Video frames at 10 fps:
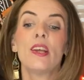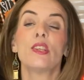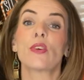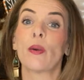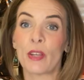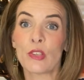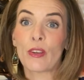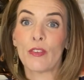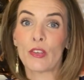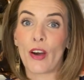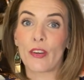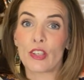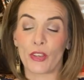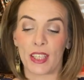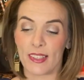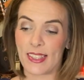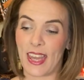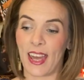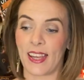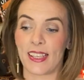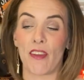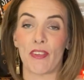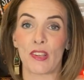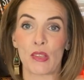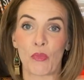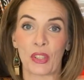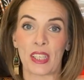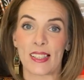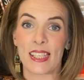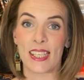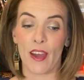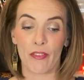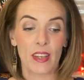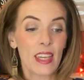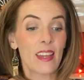So I went to a few Dollar Trees and I found some really good stuff.